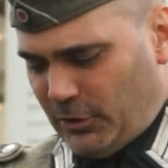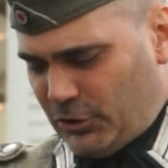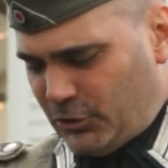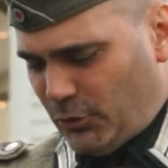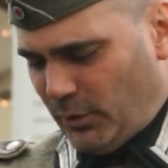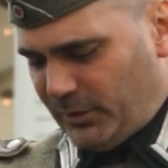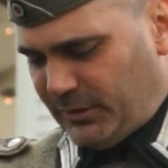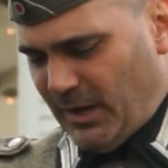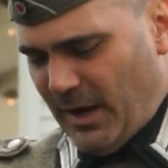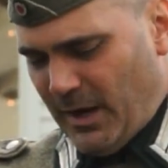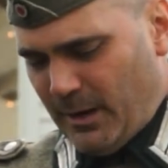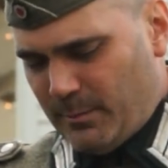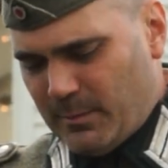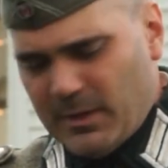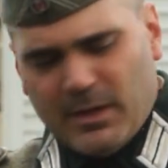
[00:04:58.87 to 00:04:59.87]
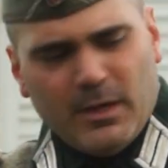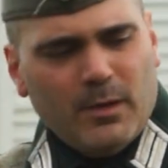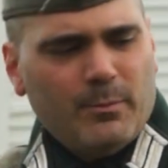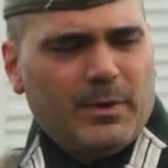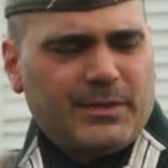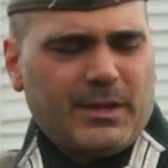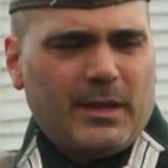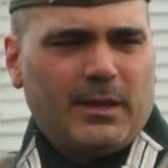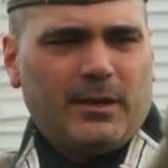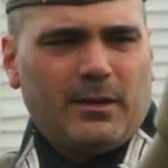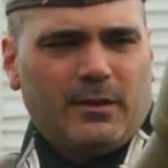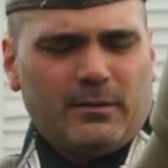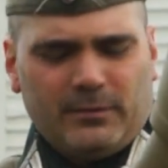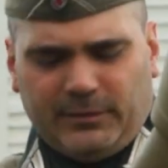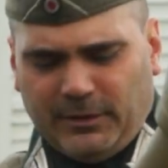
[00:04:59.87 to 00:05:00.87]
a short time, but
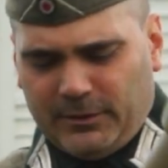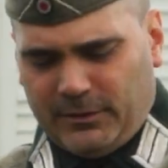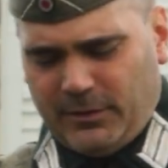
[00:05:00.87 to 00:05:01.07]
they said